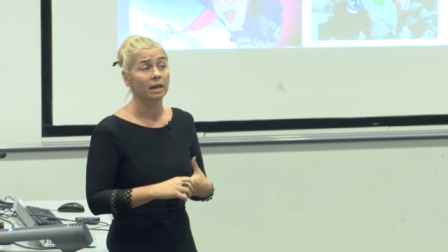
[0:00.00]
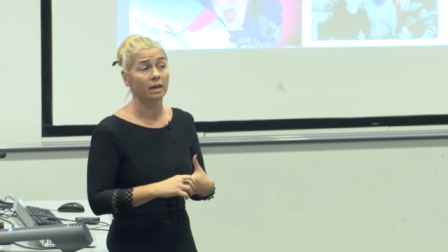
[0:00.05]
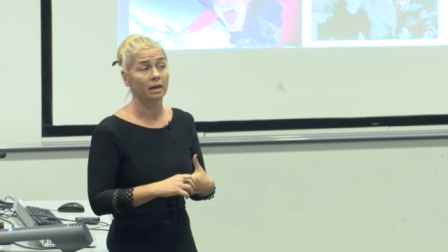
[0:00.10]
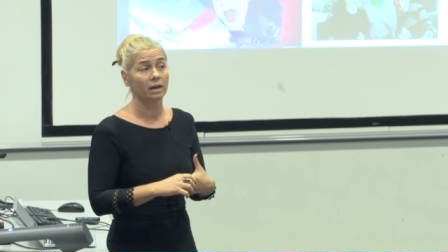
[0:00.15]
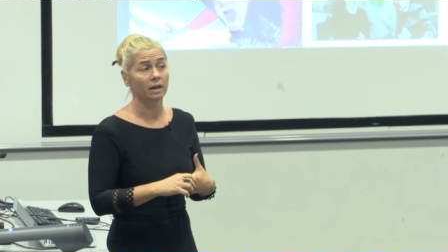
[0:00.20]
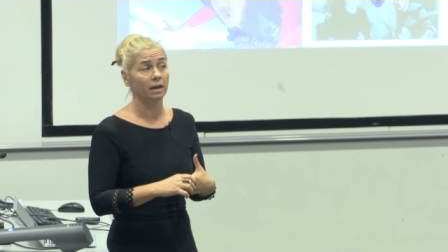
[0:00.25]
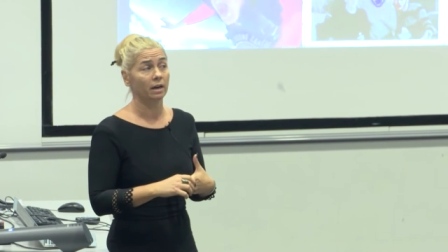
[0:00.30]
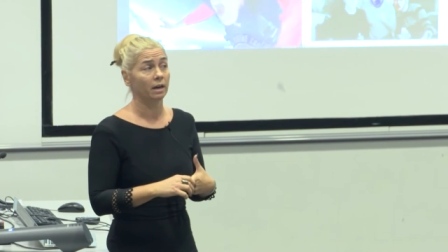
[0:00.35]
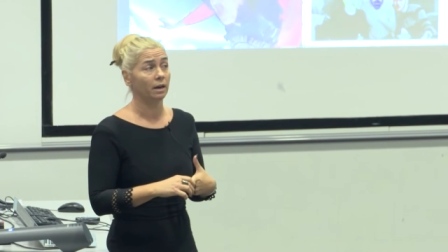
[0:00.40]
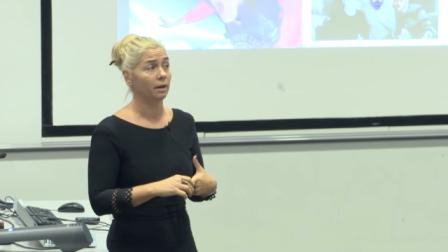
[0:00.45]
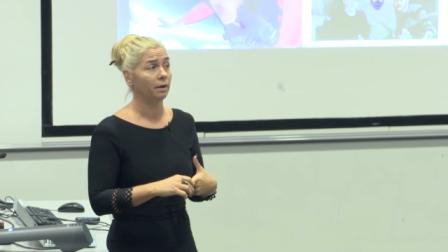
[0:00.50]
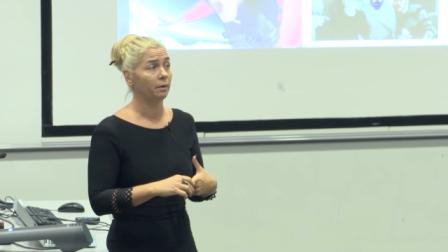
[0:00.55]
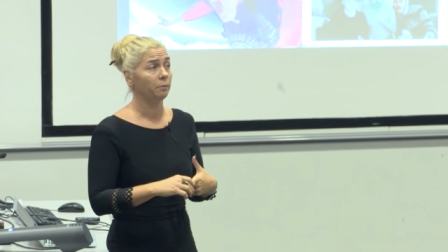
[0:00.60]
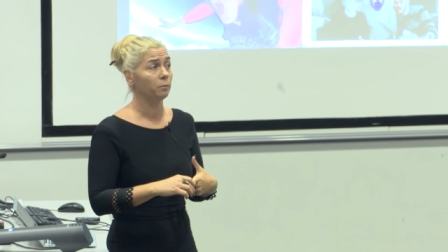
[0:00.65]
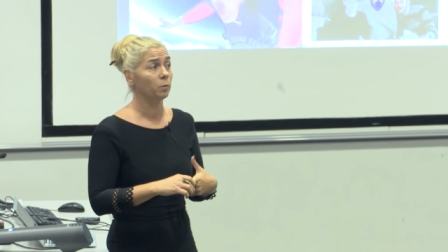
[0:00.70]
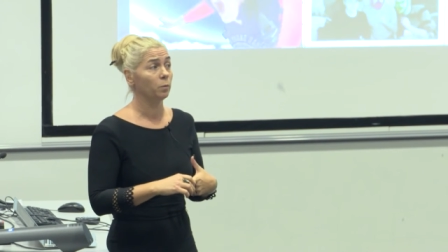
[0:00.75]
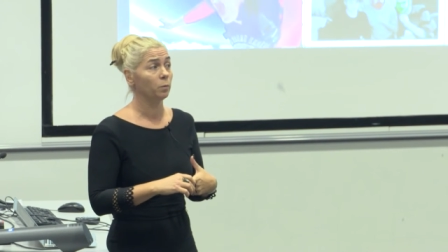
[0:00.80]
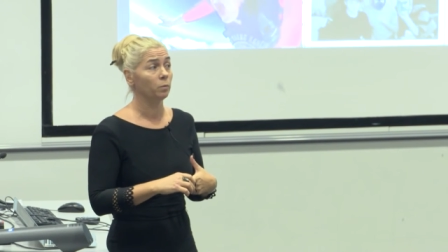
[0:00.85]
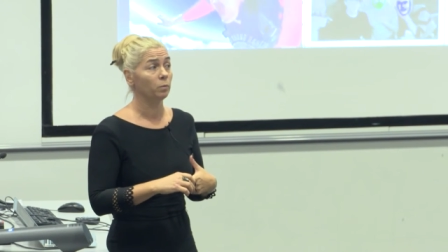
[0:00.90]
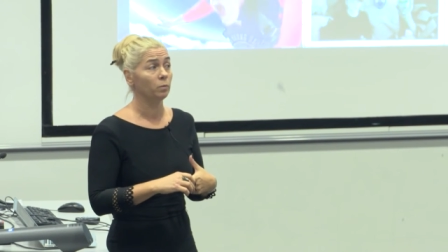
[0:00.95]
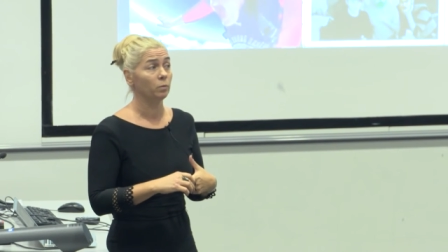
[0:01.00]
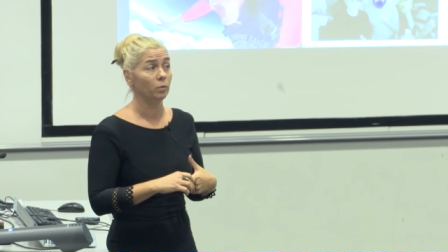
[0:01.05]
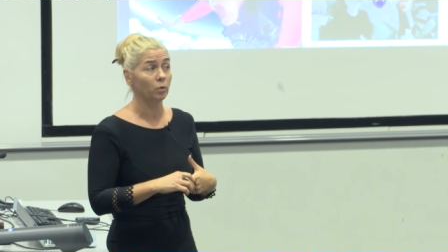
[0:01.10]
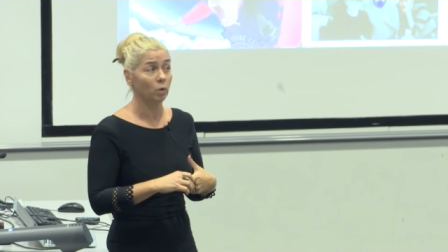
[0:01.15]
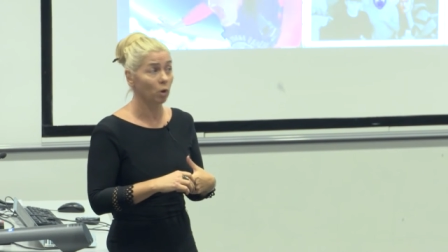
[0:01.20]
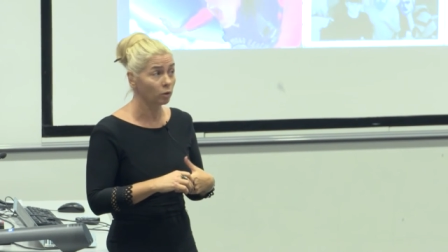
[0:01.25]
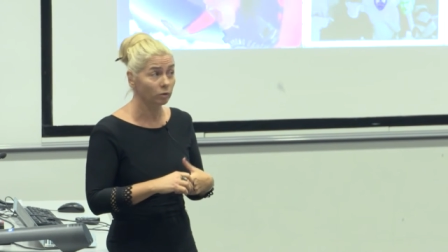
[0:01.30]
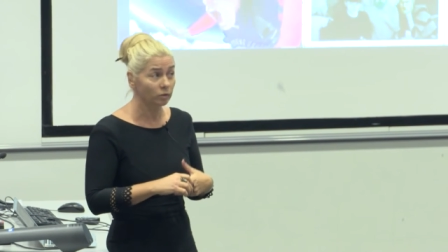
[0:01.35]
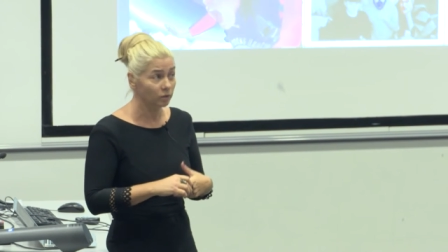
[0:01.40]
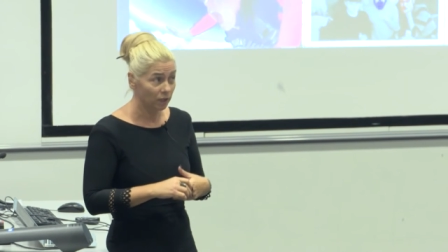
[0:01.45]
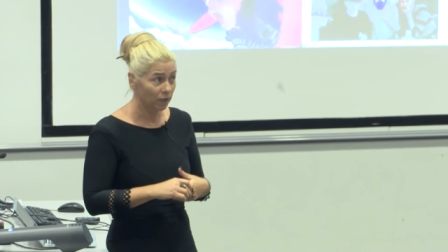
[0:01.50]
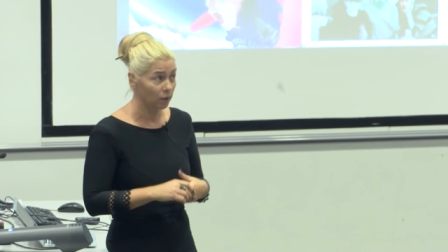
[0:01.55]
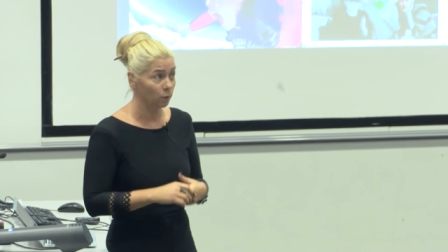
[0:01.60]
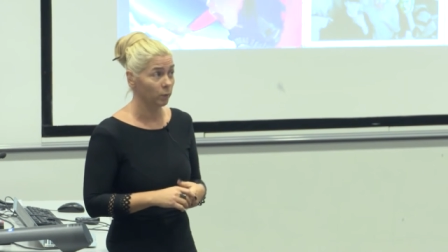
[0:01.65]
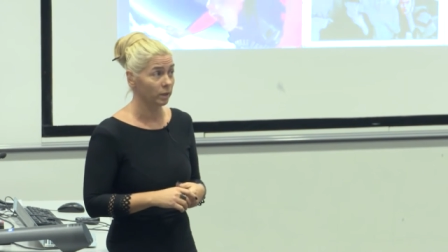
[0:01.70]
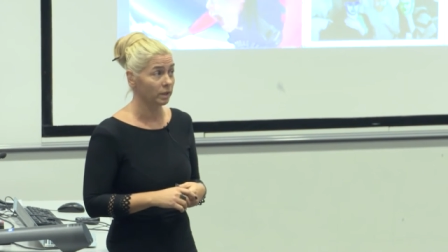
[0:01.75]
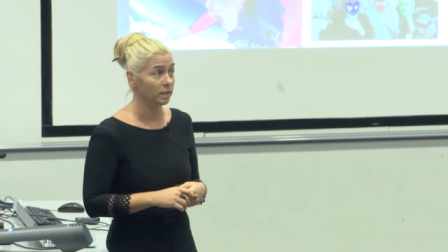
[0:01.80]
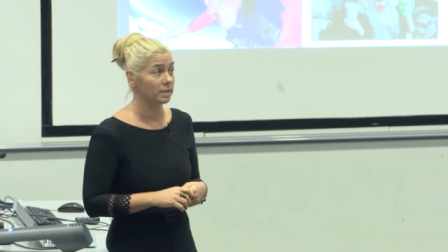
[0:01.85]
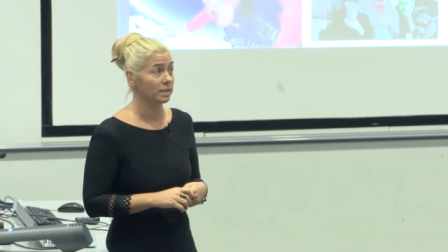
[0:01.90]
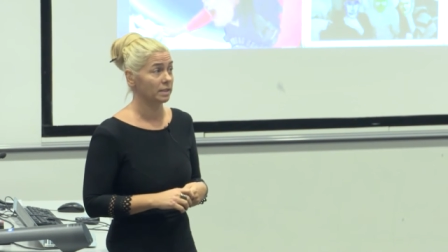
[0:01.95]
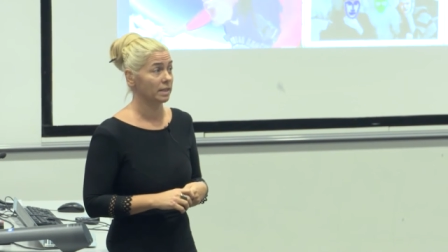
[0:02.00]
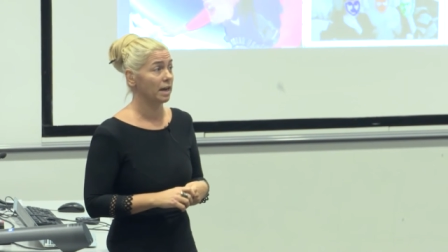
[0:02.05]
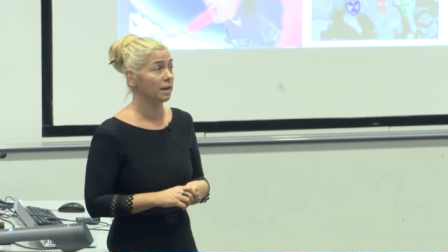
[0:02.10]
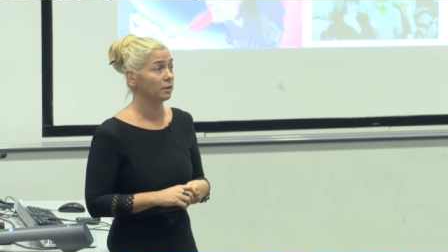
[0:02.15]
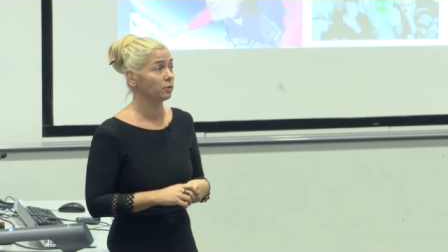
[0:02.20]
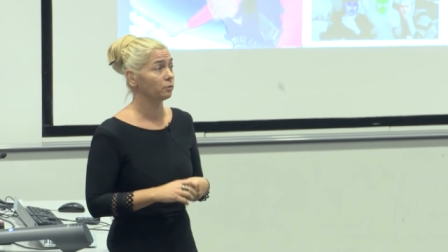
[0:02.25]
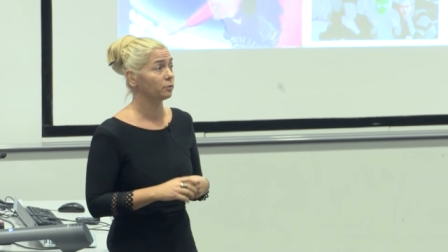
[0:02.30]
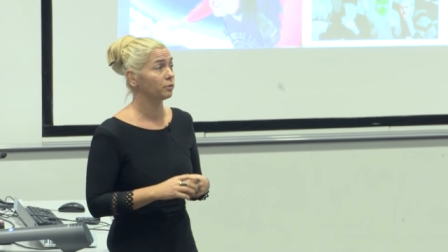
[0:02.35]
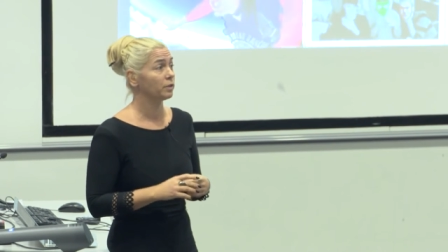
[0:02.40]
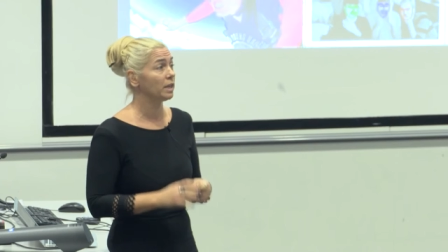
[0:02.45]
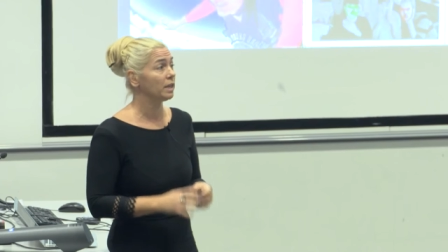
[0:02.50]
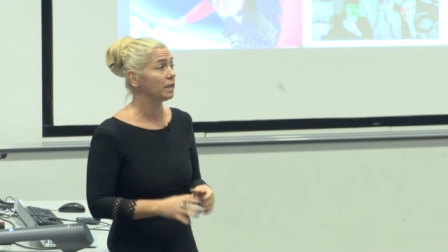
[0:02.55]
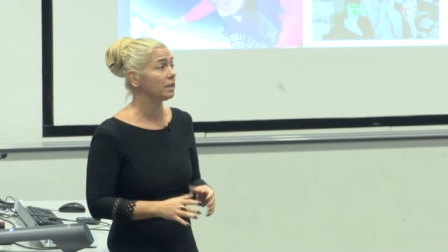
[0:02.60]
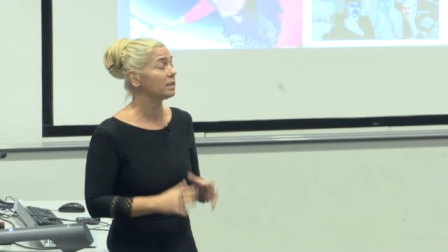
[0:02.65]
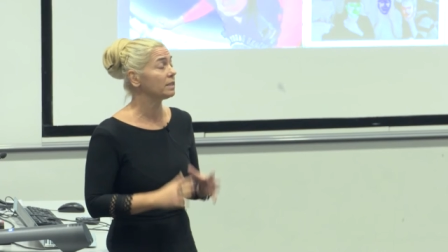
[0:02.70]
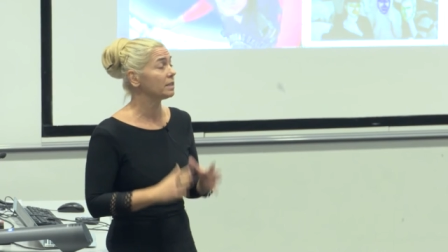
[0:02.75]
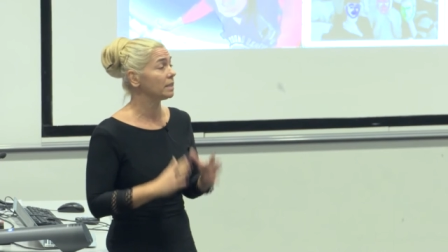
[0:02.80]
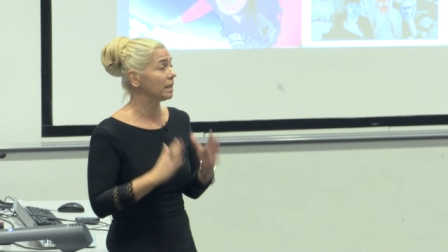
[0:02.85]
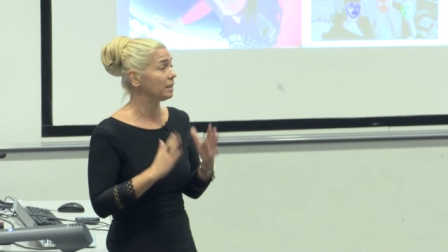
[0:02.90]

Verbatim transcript: not deal with these kind of things,